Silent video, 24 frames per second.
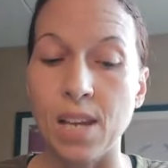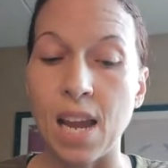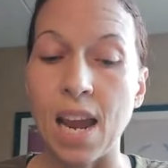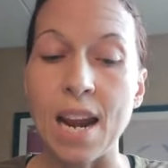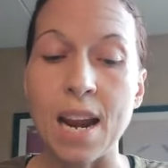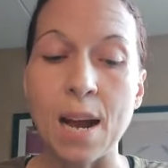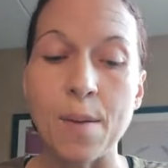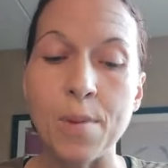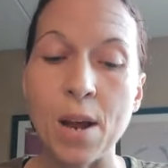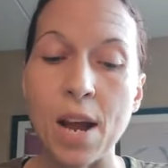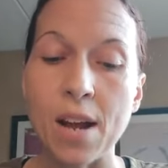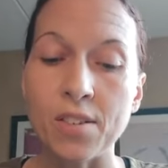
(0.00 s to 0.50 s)

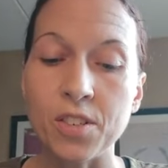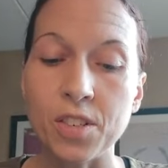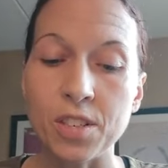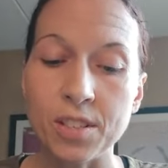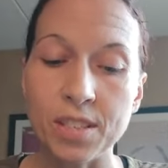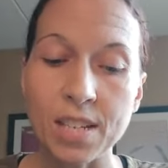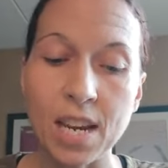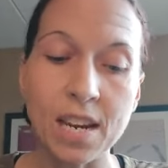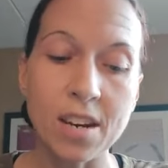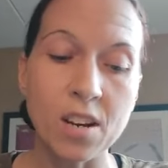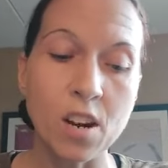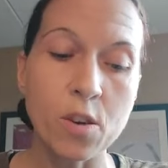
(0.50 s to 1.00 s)
And I'm not
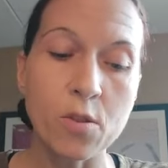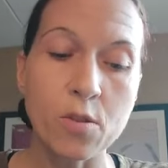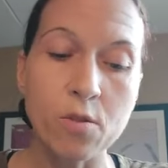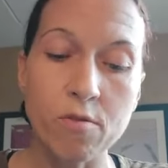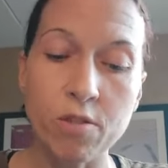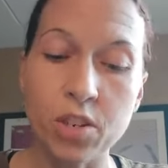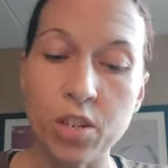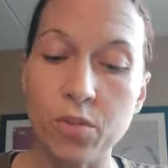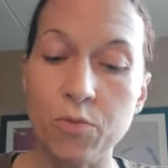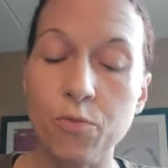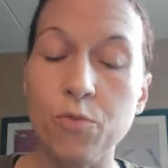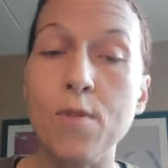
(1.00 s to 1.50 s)
just saying, are you
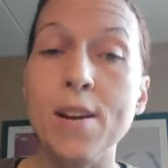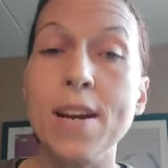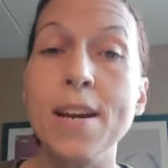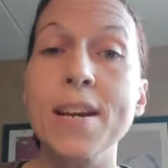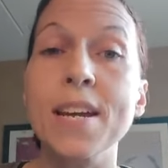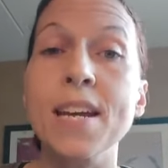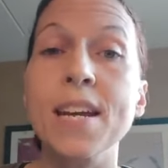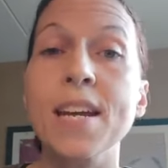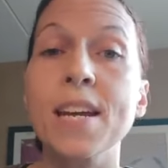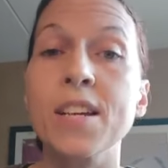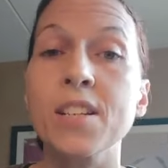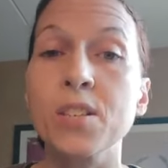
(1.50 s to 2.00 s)
just
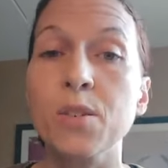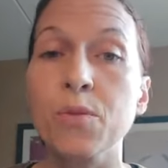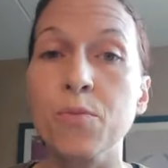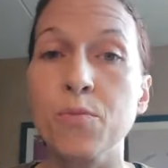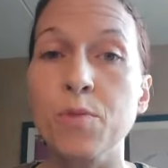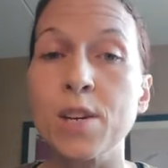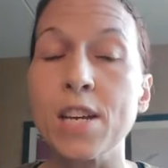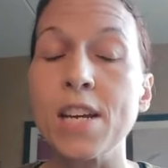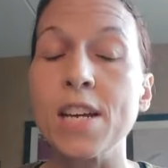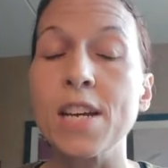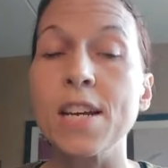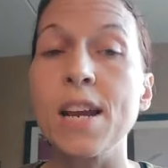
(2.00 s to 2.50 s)
reading it to
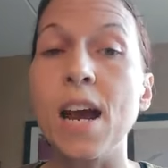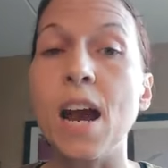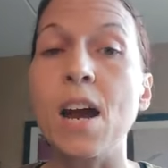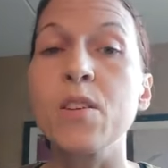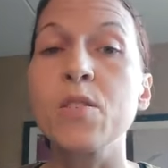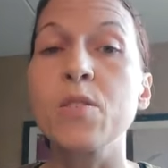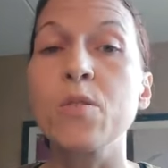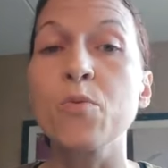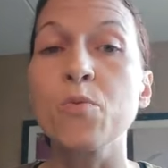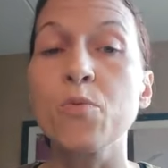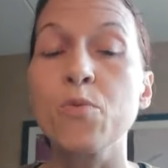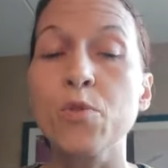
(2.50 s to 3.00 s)
read? Are
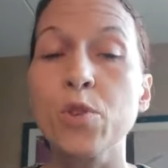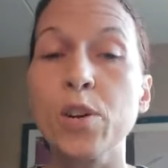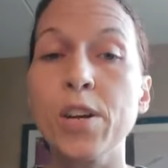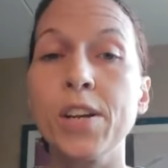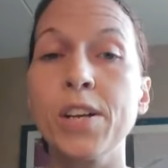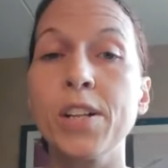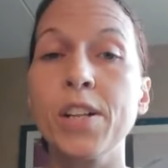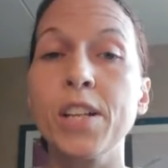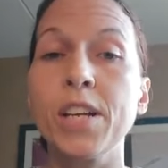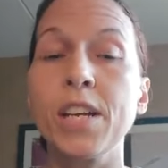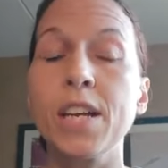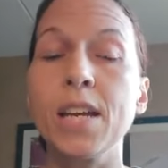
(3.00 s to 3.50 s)
you
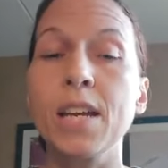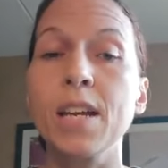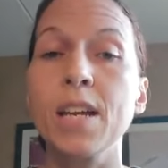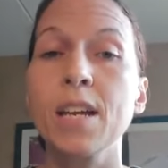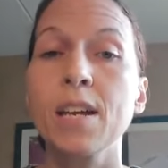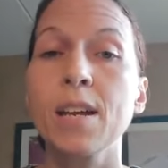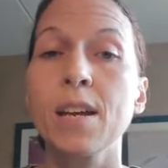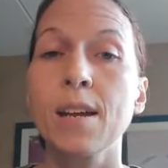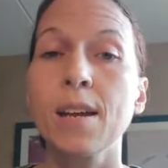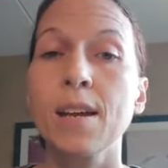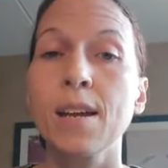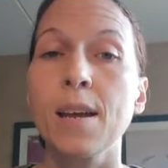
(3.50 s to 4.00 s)
really
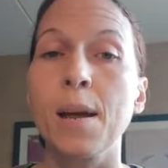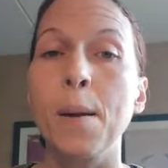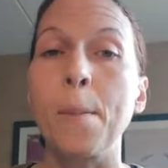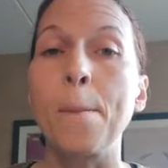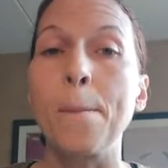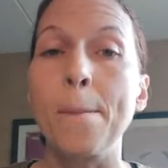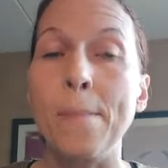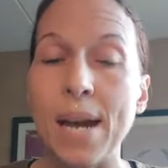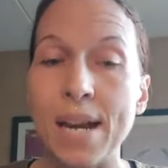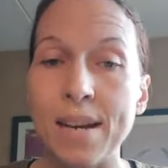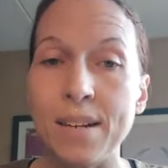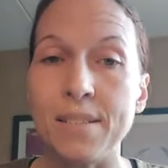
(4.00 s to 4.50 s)

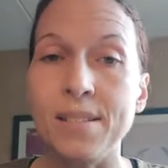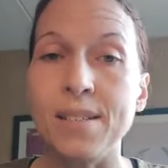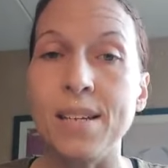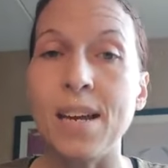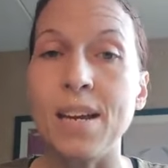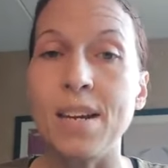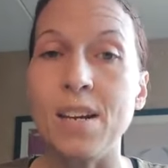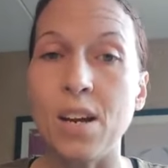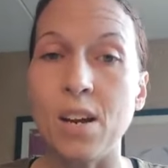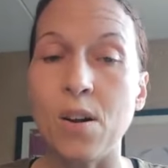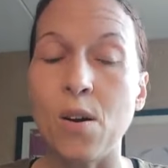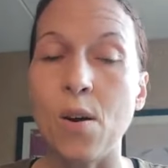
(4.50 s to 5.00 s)

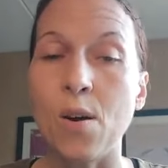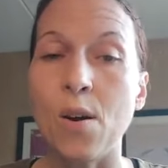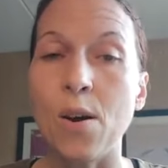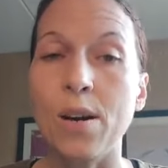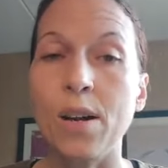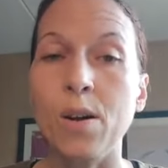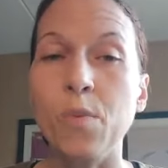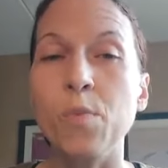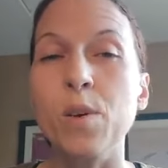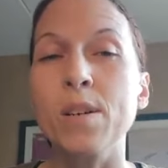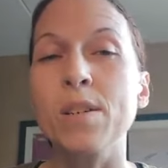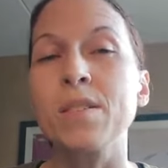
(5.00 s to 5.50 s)
meditating
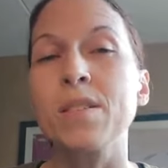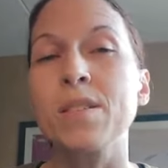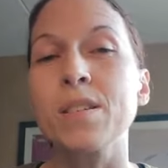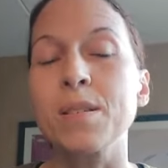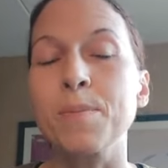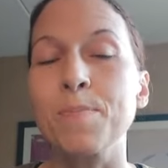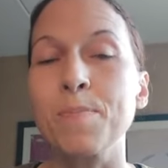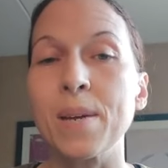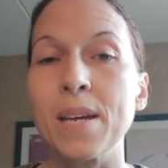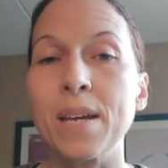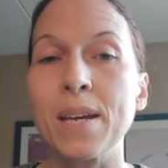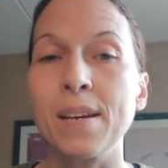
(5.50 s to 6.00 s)
on it? What does
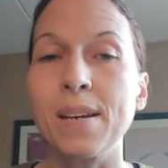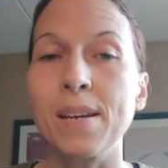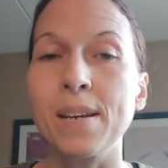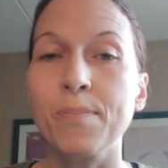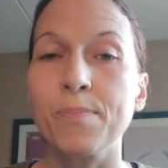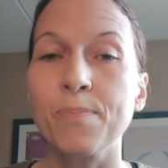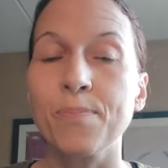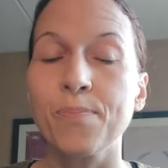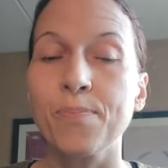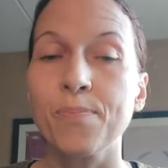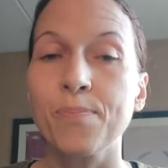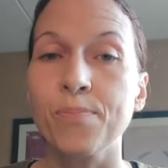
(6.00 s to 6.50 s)
this
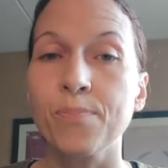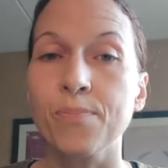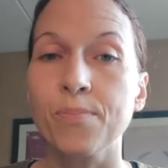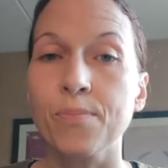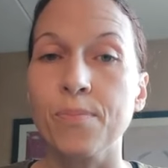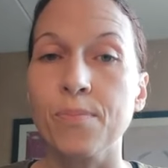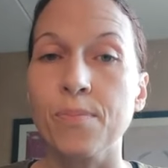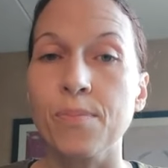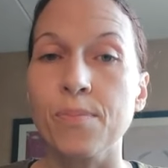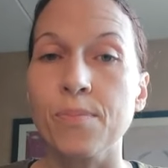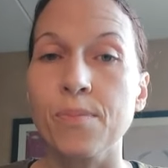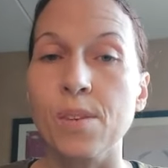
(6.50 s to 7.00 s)
mean?
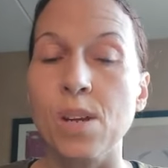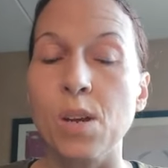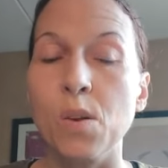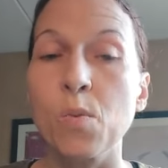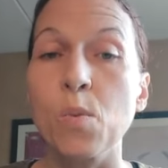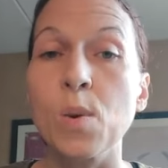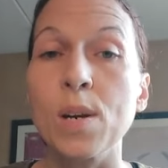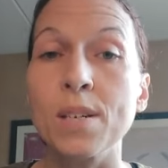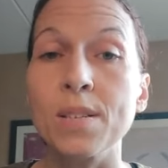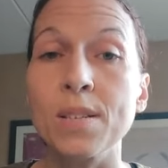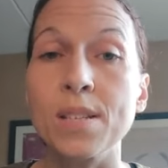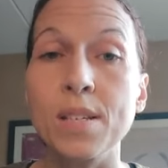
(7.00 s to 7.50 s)

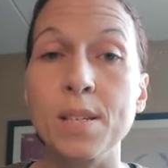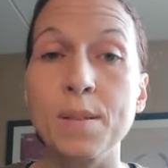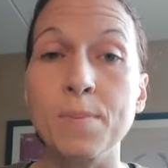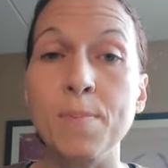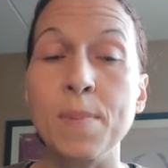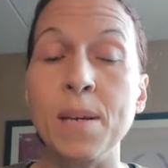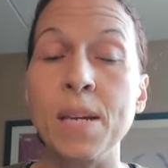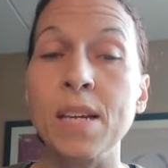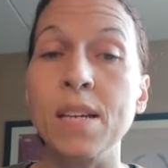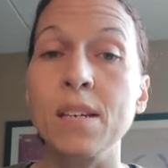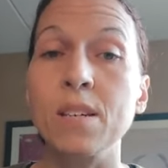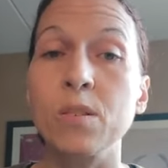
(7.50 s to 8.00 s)
What does this
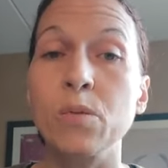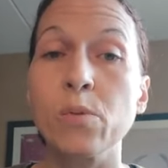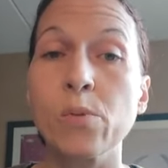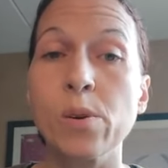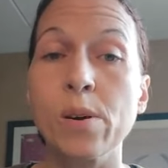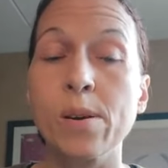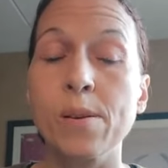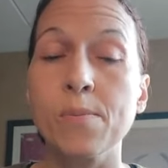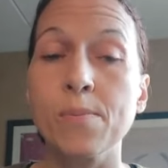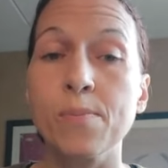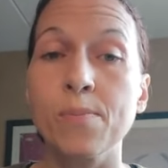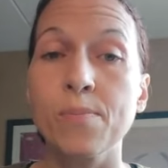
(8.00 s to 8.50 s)
mean,
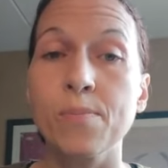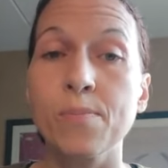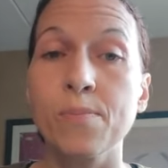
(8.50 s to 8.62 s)
Lord?